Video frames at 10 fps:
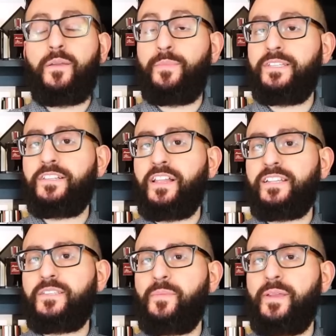It means a
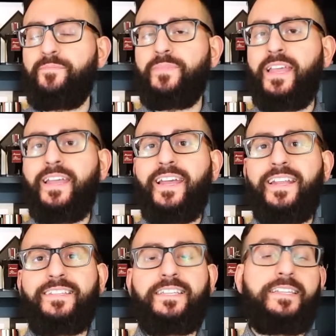lot to me.
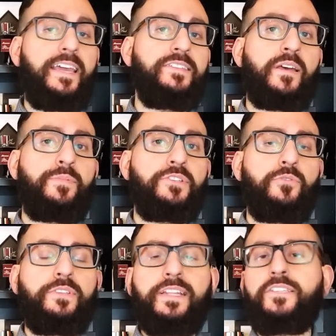And in today's
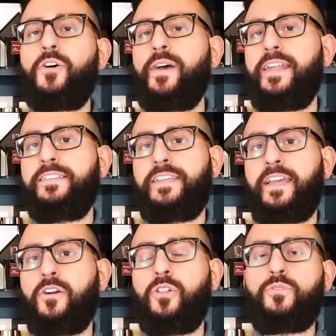episode, let's go ahead and
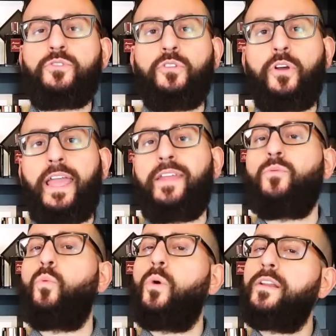take a closer look
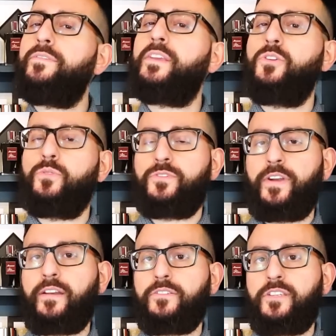at one of the newest
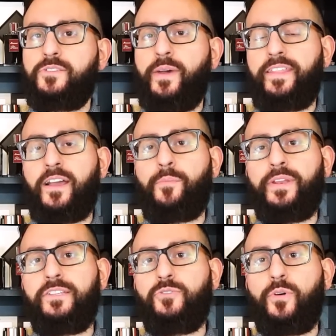fragrances by the
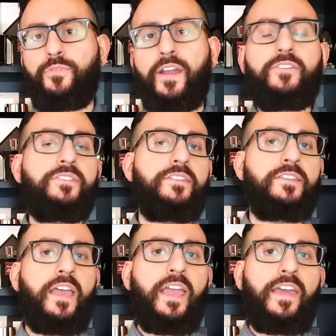company Dua
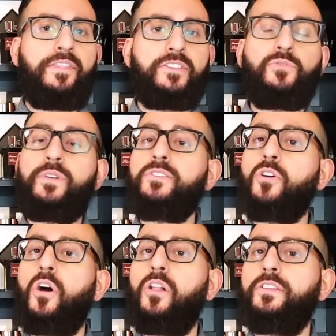Fragrances, and this one is
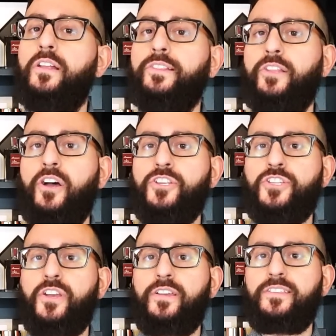called
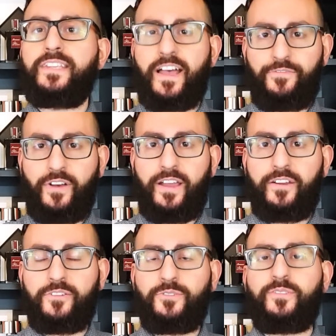Lush
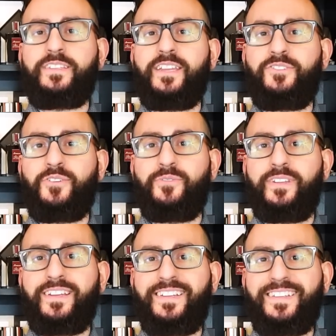Sapphire, so stay
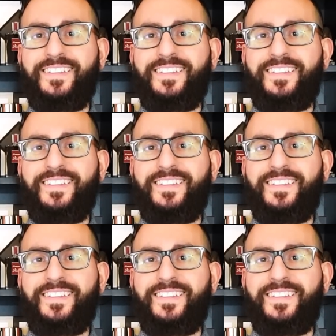tuned.